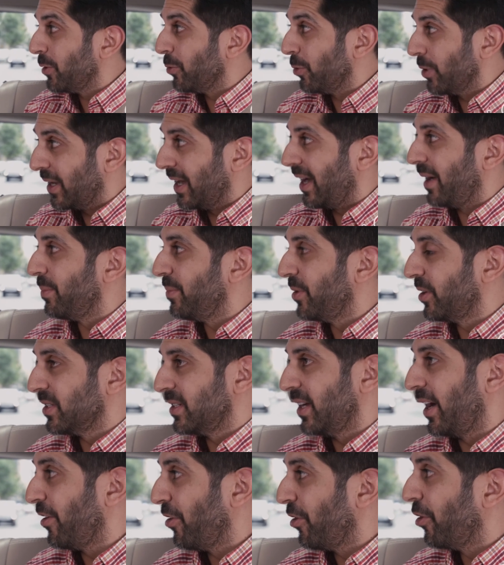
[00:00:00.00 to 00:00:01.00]
will come, because
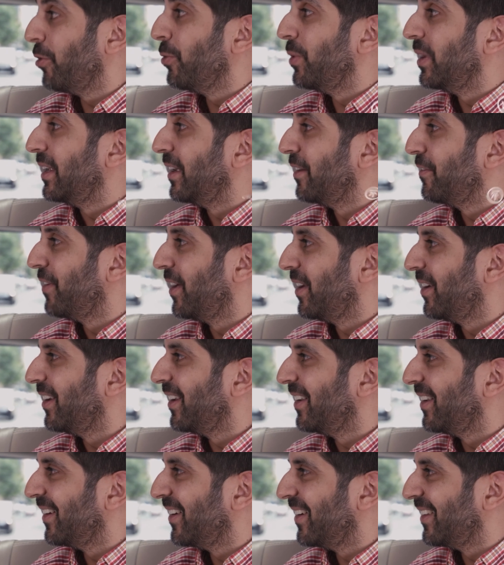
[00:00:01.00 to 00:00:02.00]
I know we can get funding.
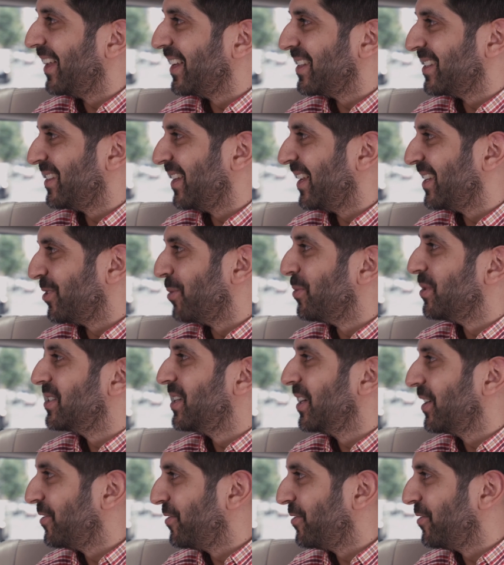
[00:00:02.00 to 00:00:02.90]
That's on the second.